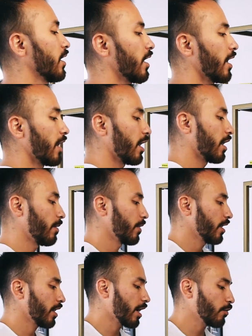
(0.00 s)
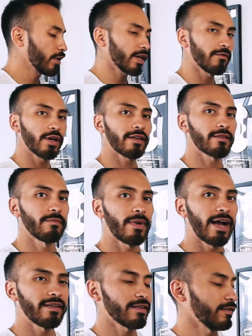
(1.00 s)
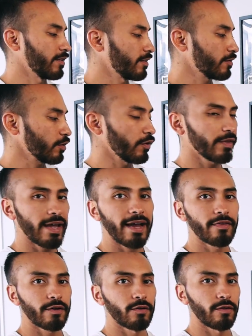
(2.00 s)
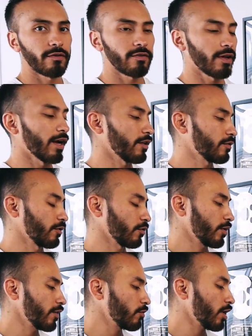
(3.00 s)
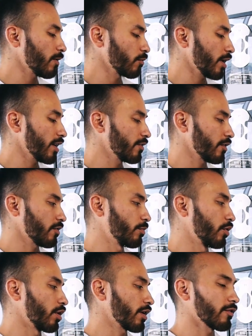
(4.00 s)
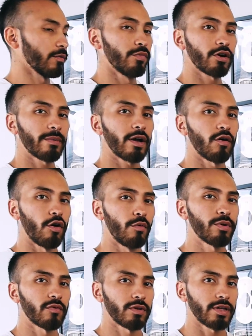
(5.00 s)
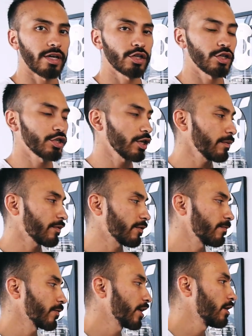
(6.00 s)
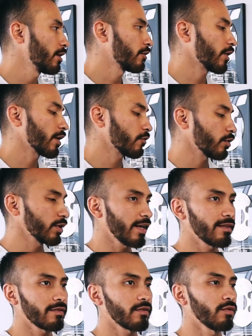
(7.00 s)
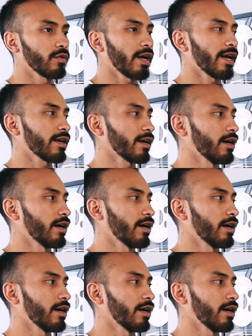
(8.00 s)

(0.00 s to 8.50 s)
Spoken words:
I want to give you guys the mindset of this. It's called The Ethical Slut. So the reason why I'm reading this book, it's a book about open relationships. So as it relates to like